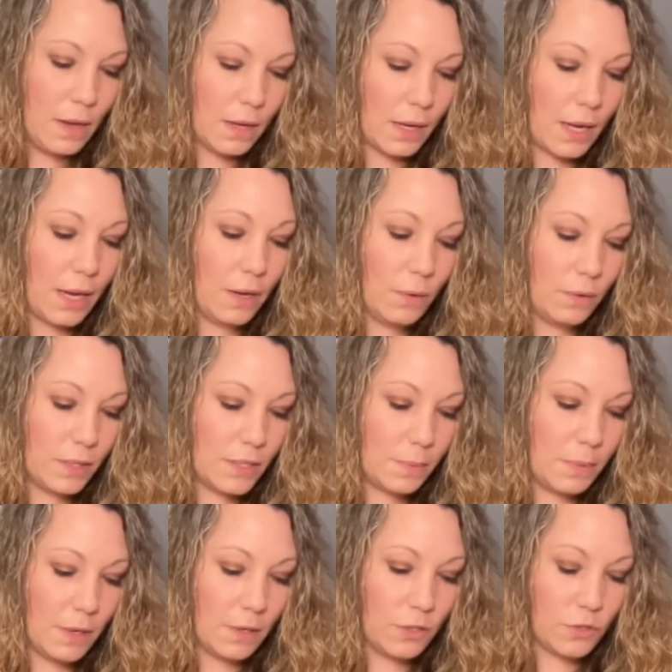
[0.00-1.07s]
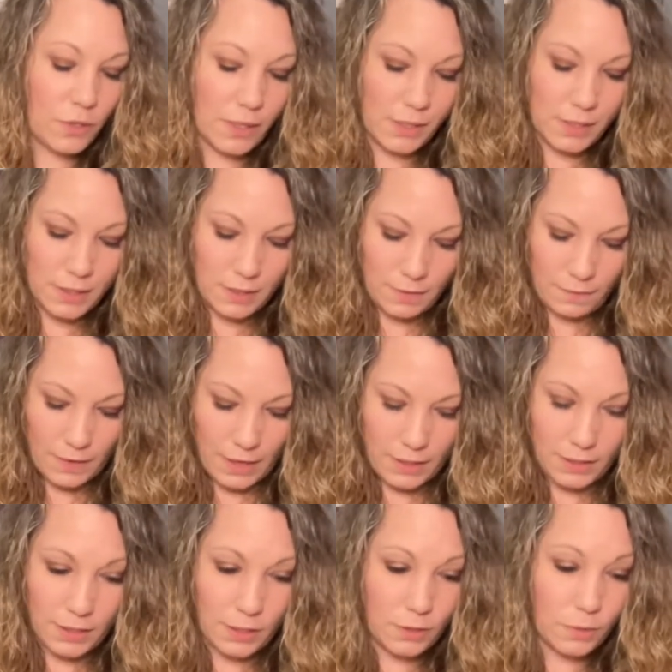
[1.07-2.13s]
Coyote spirit, trust in divine
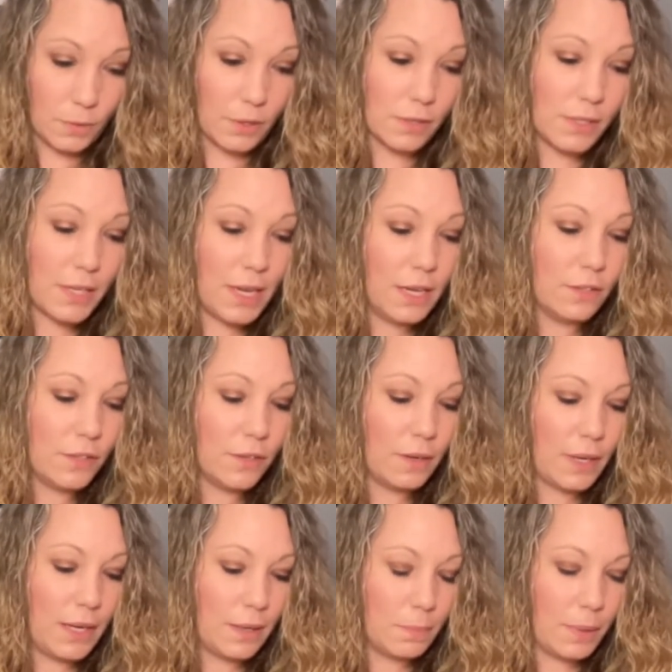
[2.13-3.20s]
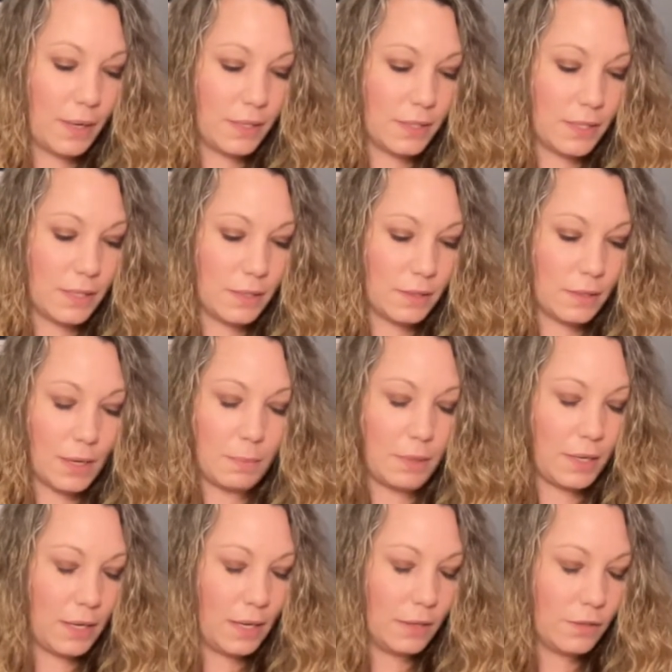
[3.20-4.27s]
detours. Cancer and Pisces, I mean,
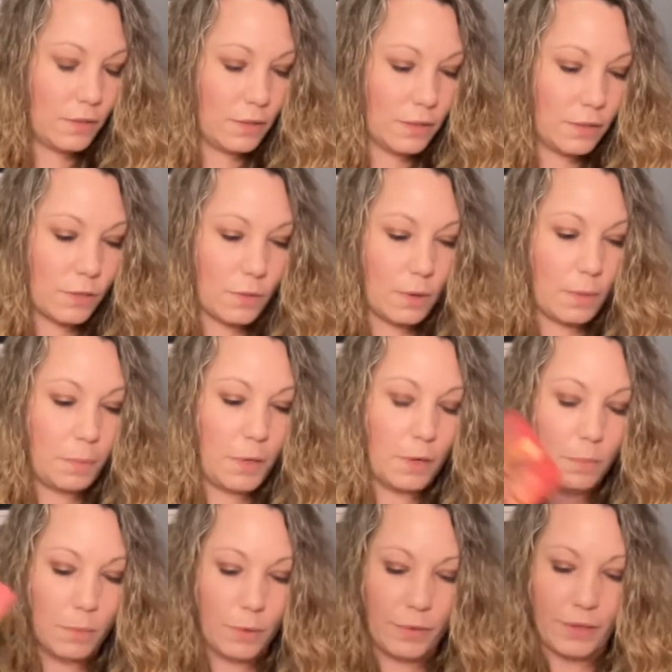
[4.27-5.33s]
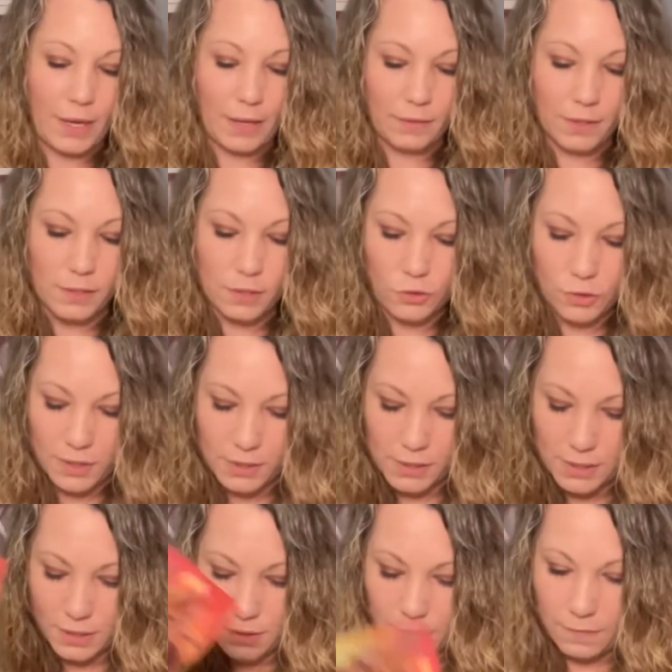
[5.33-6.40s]
Cancer and Scorpio both had this. Trust
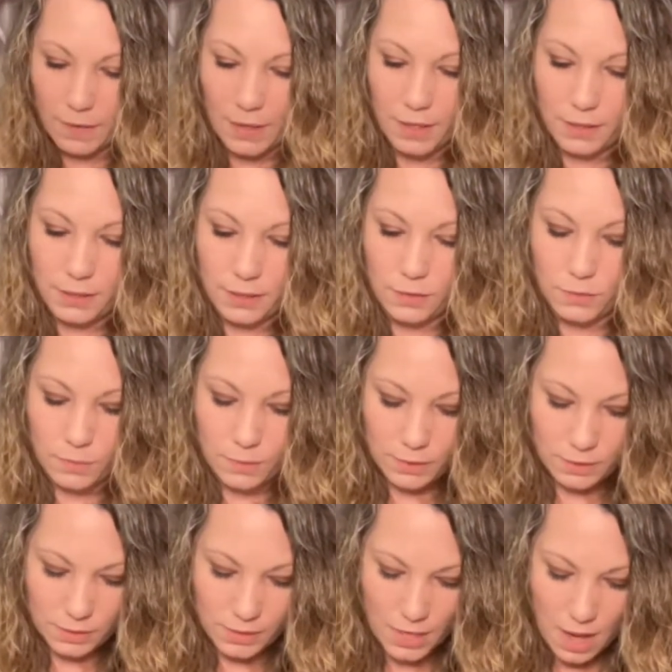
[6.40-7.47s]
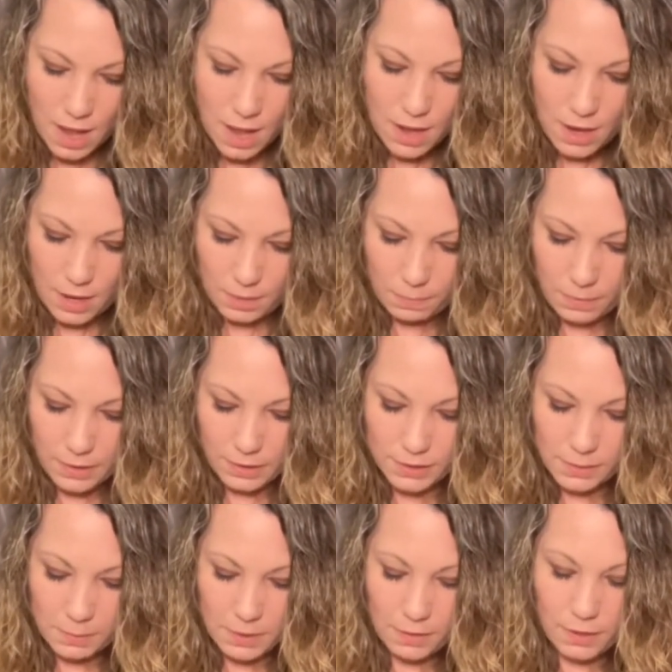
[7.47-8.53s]
in divine detours. And pig
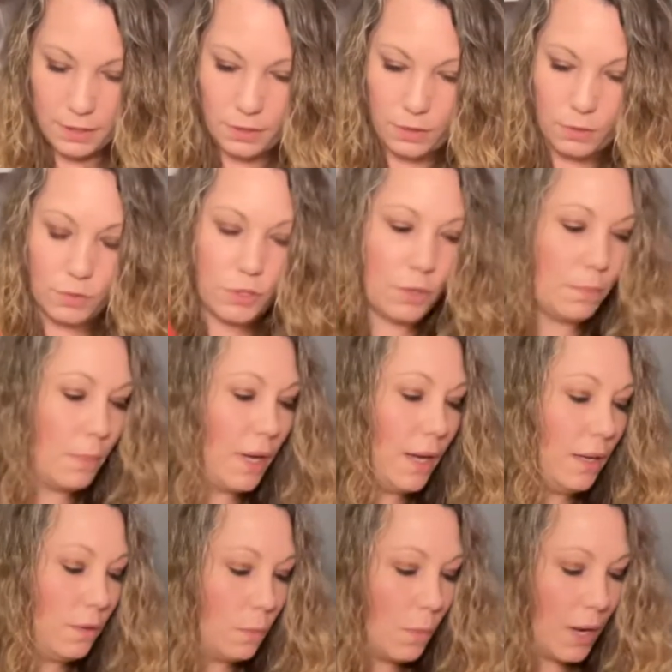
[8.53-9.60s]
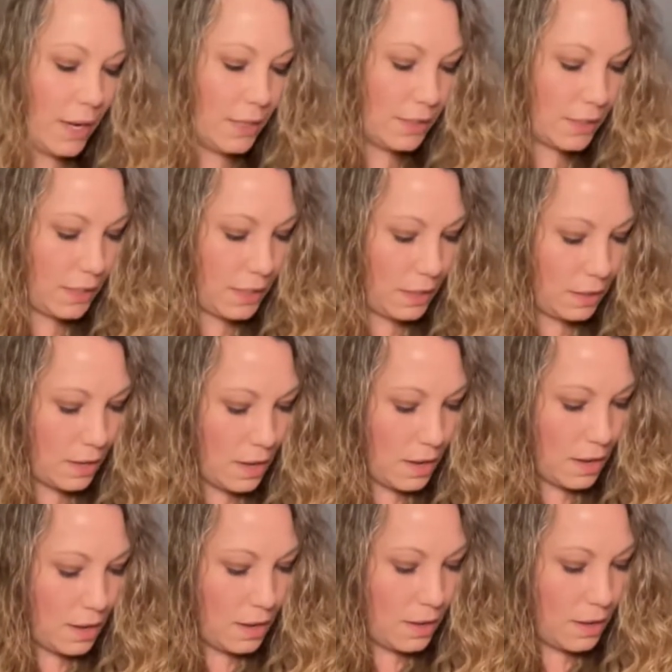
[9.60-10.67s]
spirit, use your mind wisely.
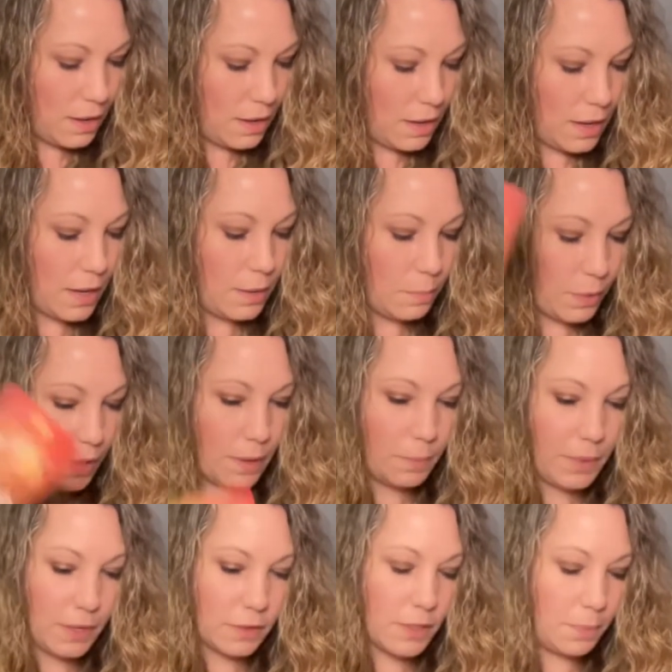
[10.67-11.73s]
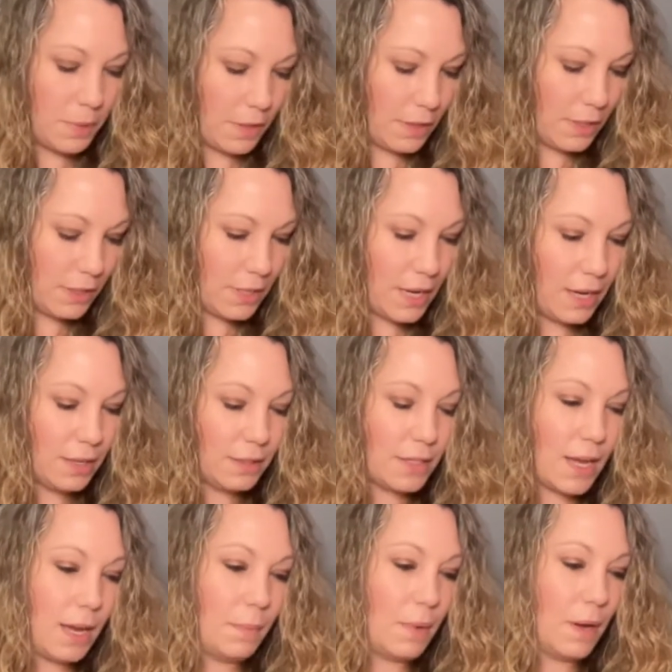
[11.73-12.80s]
And brown bear spirit, take a
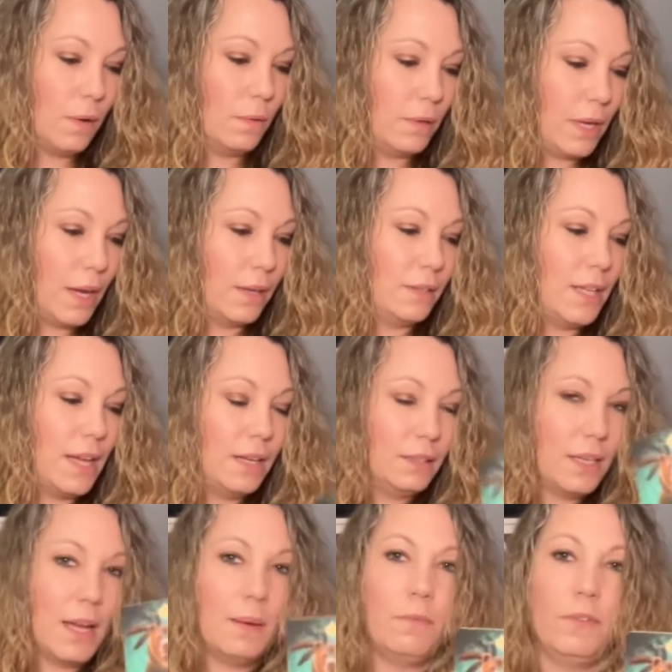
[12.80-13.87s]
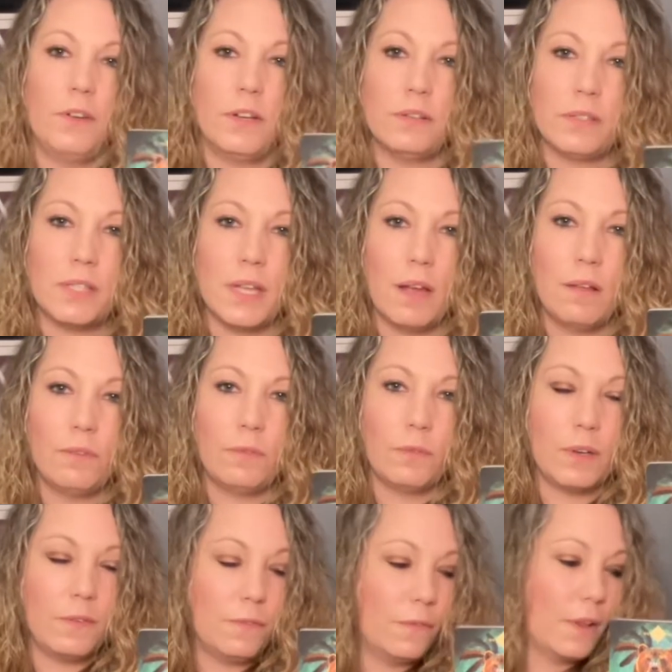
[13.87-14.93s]
time out. Yeah, take time for yourself,
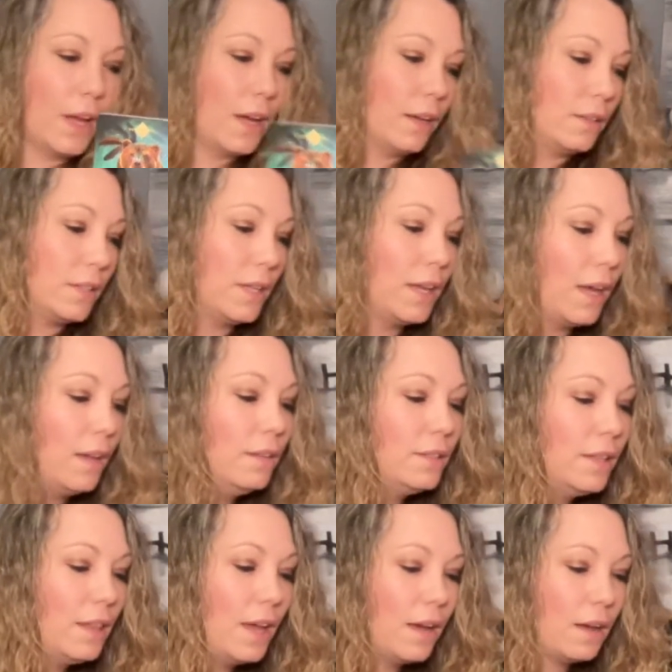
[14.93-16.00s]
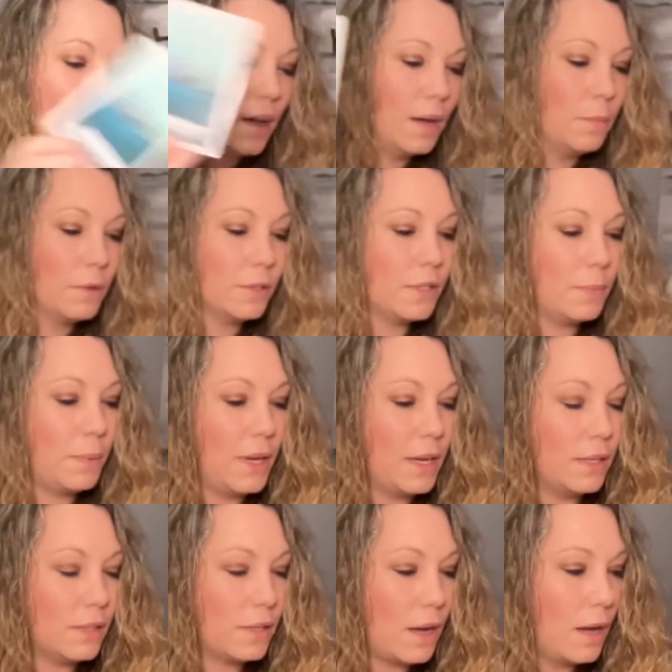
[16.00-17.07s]
reflect, get into that calmer
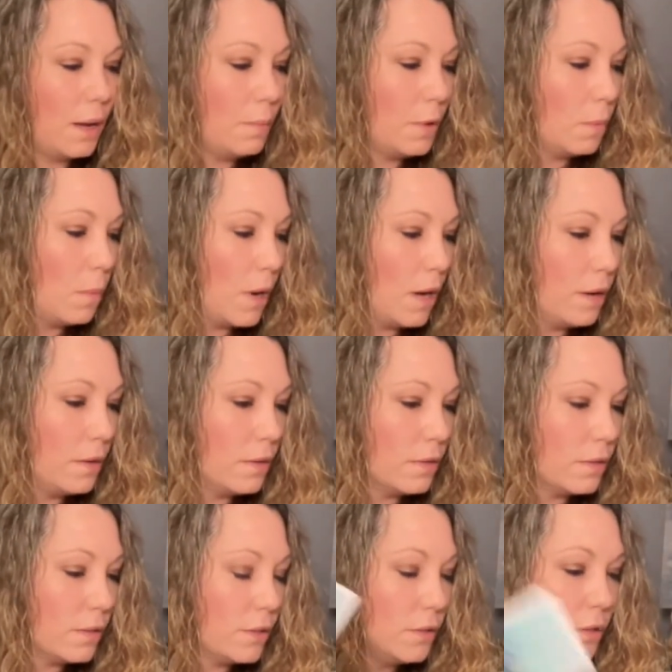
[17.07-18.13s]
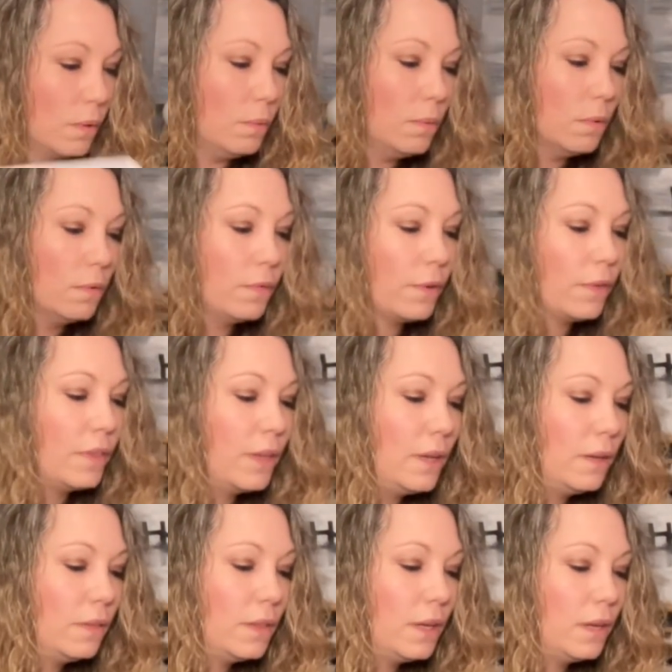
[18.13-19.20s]
space, calmer waters. Don't
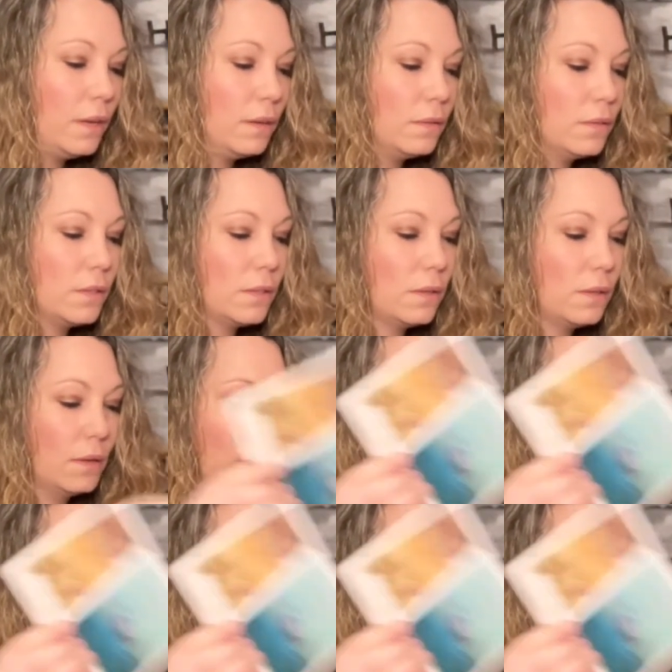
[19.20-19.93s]
overthink things